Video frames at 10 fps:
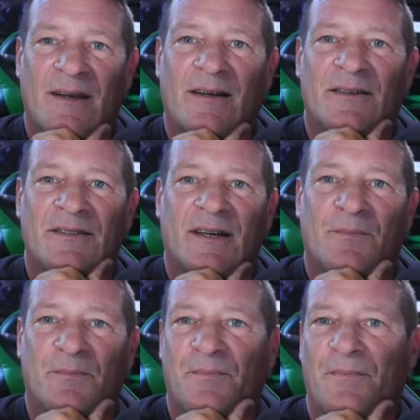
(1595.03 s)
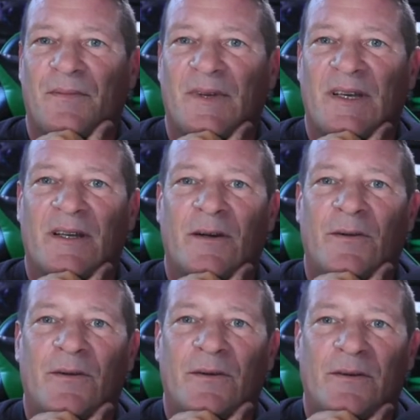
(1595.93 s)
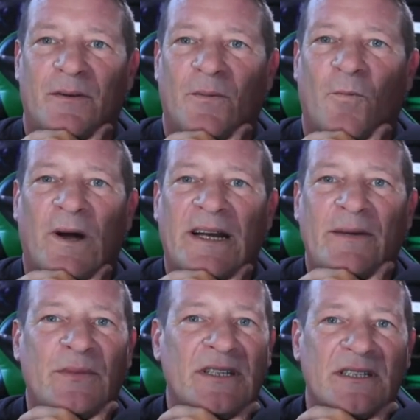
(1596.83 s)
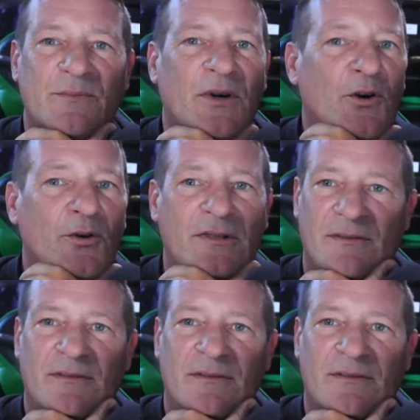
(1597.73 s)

Because I'm in whiny bitch mode.